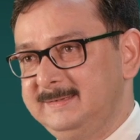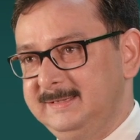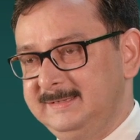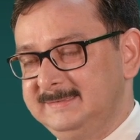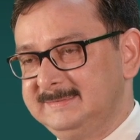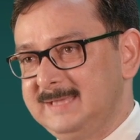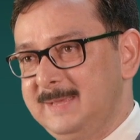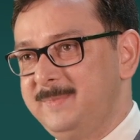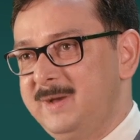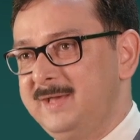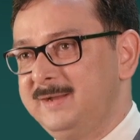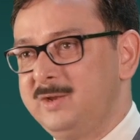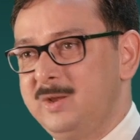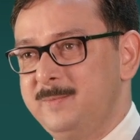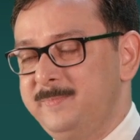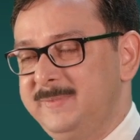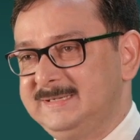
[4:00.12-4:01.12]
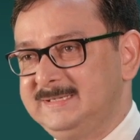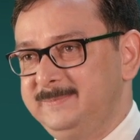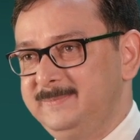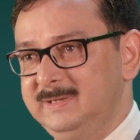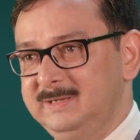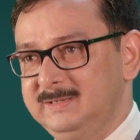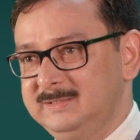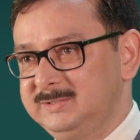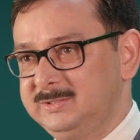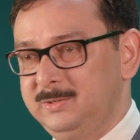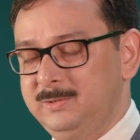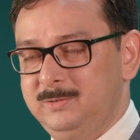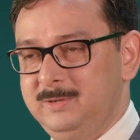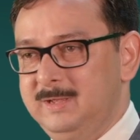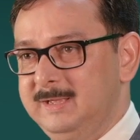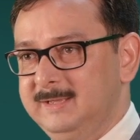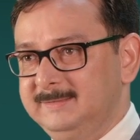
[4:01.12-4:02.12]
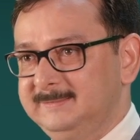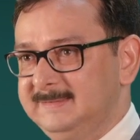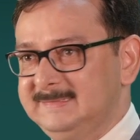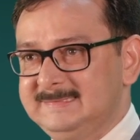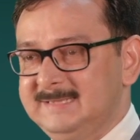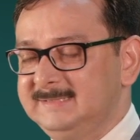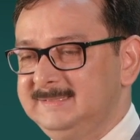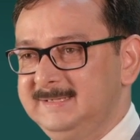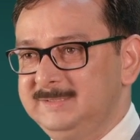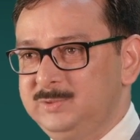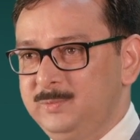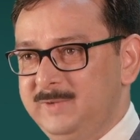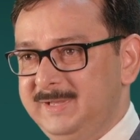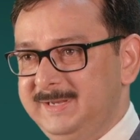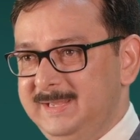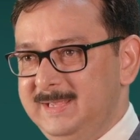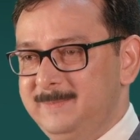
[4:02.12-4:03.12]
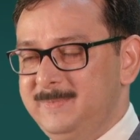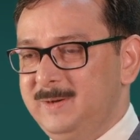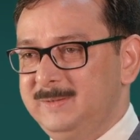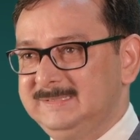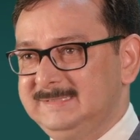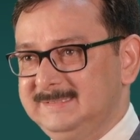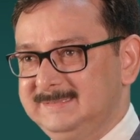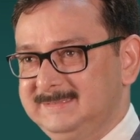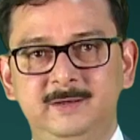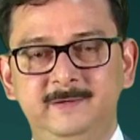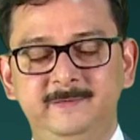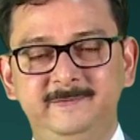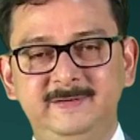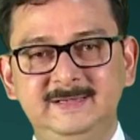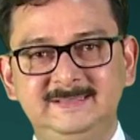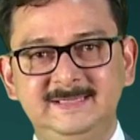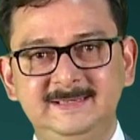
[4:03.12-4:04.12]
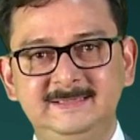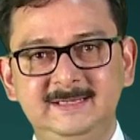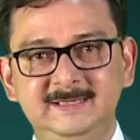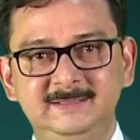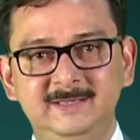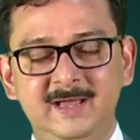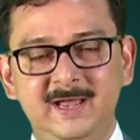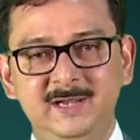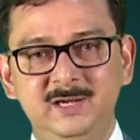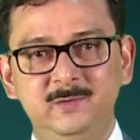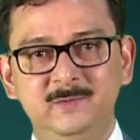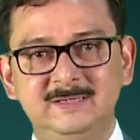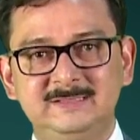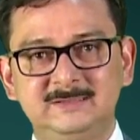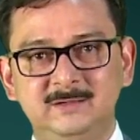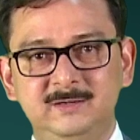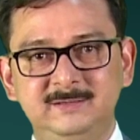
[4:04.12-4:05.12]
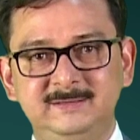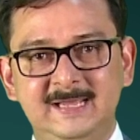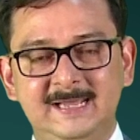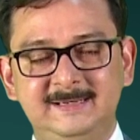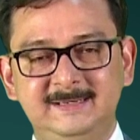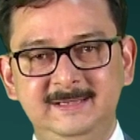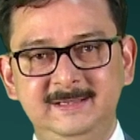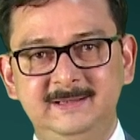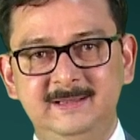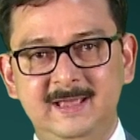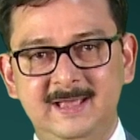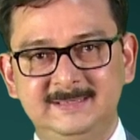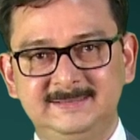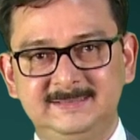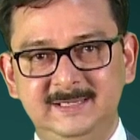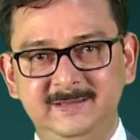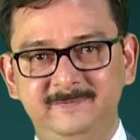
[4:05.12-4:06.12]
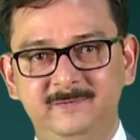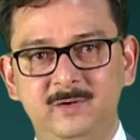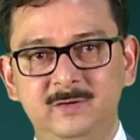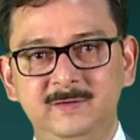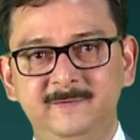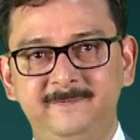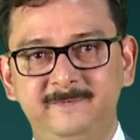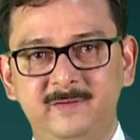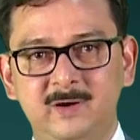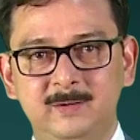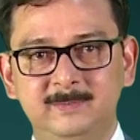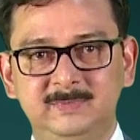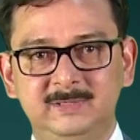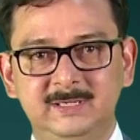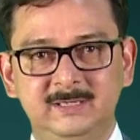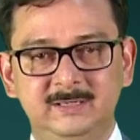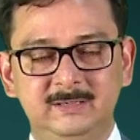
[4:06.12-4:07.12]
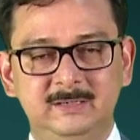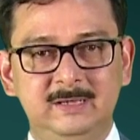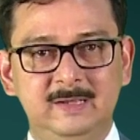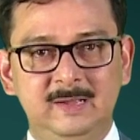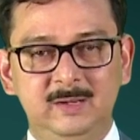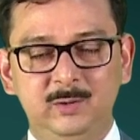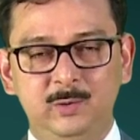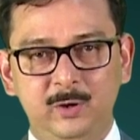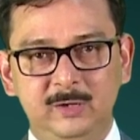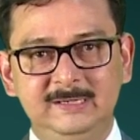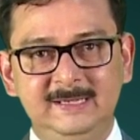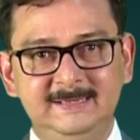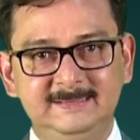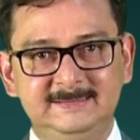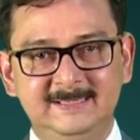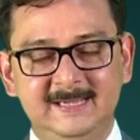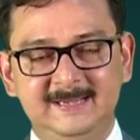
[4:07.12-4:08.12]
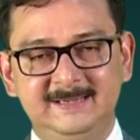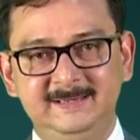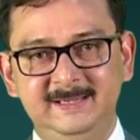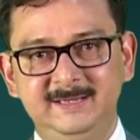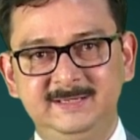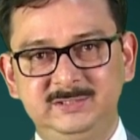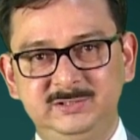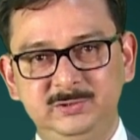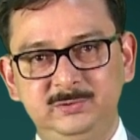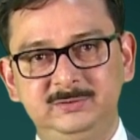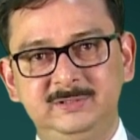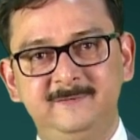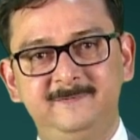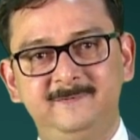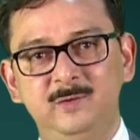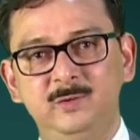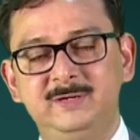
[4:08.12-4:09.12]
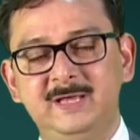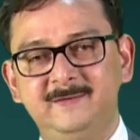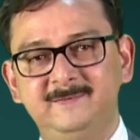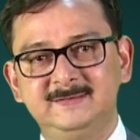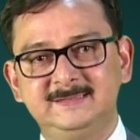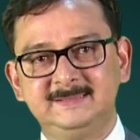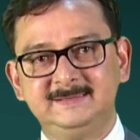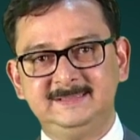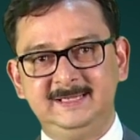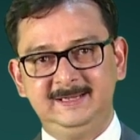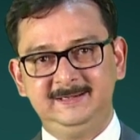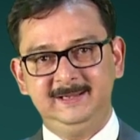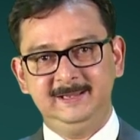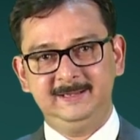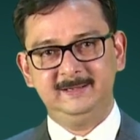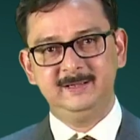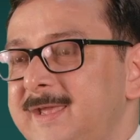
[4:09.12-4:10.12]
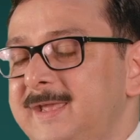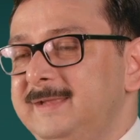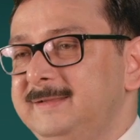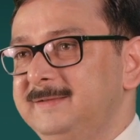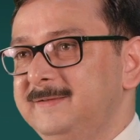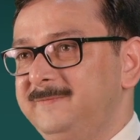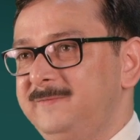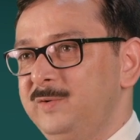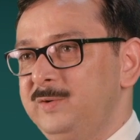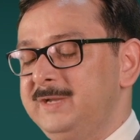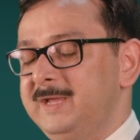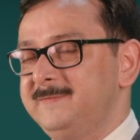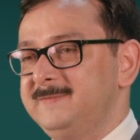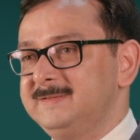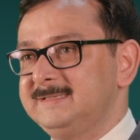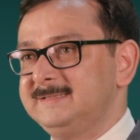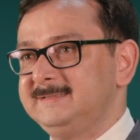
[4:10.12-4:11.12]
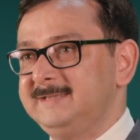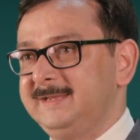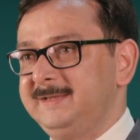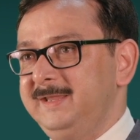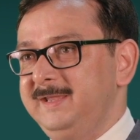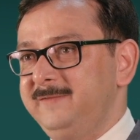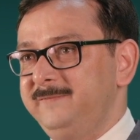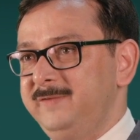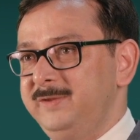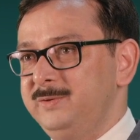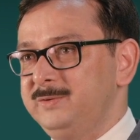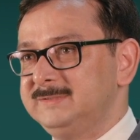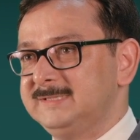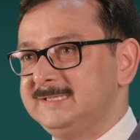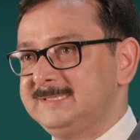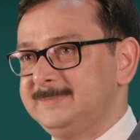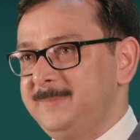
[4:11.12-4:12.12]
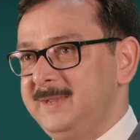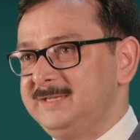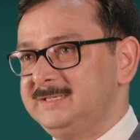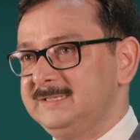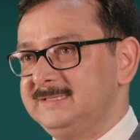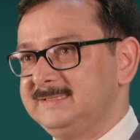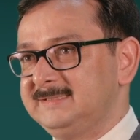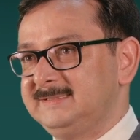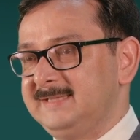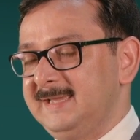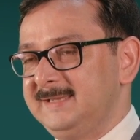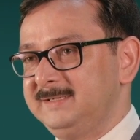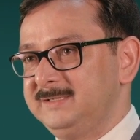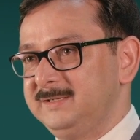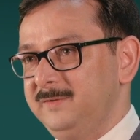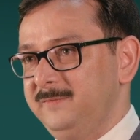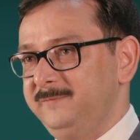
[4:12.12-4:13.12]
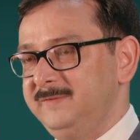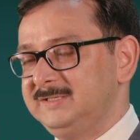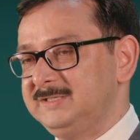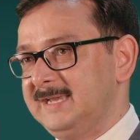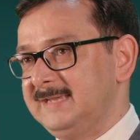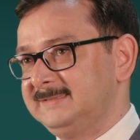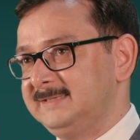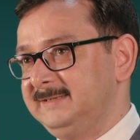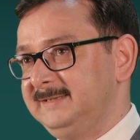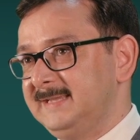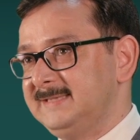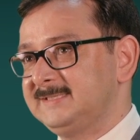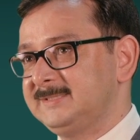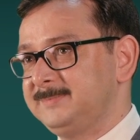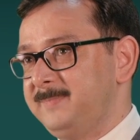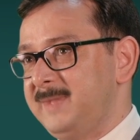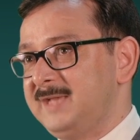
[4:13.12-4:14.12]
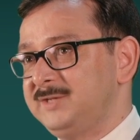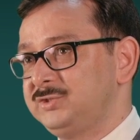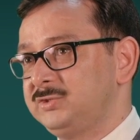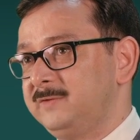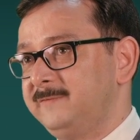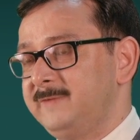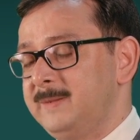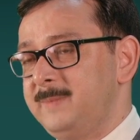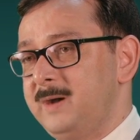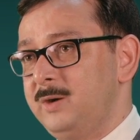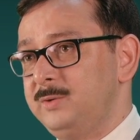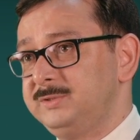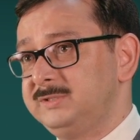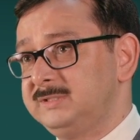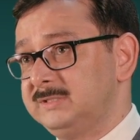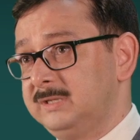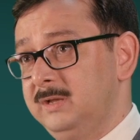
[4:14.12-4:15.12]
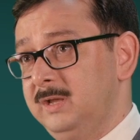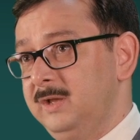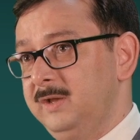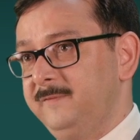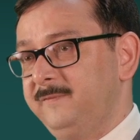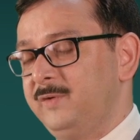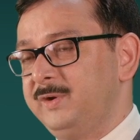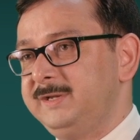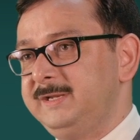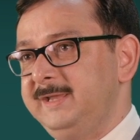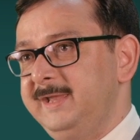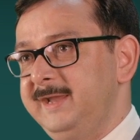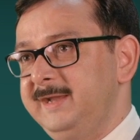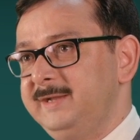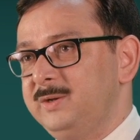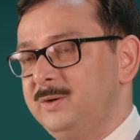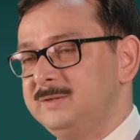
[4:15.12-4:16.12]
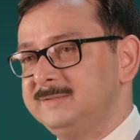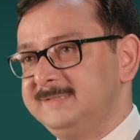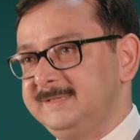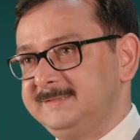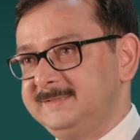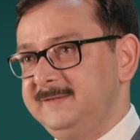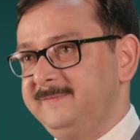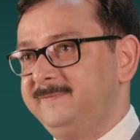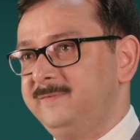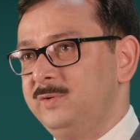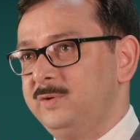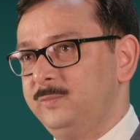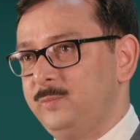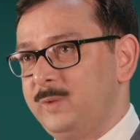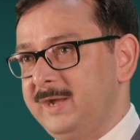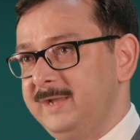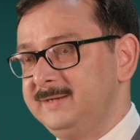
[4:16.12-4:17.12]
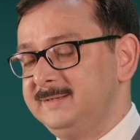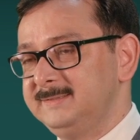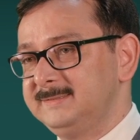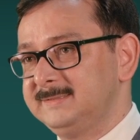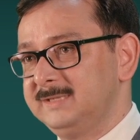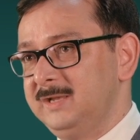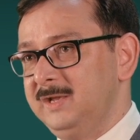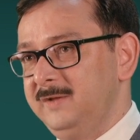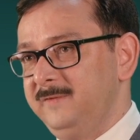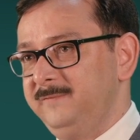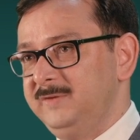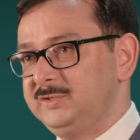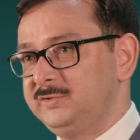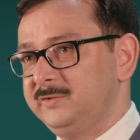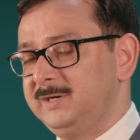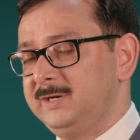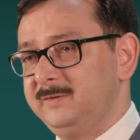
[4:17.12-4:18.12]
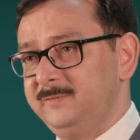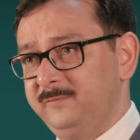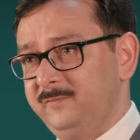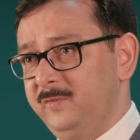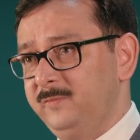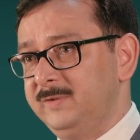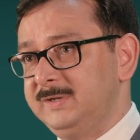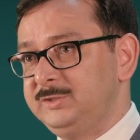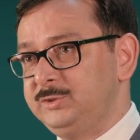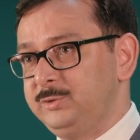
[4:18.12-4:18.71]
is MR compatible, so there is nothing to worry about it. Recently, the endovascular technique has evolved from the coiling technique to the flow diversion technique. In the flow diversion technique, we use a special stent which has a dense mesh of about 48 or 64 wires which are woven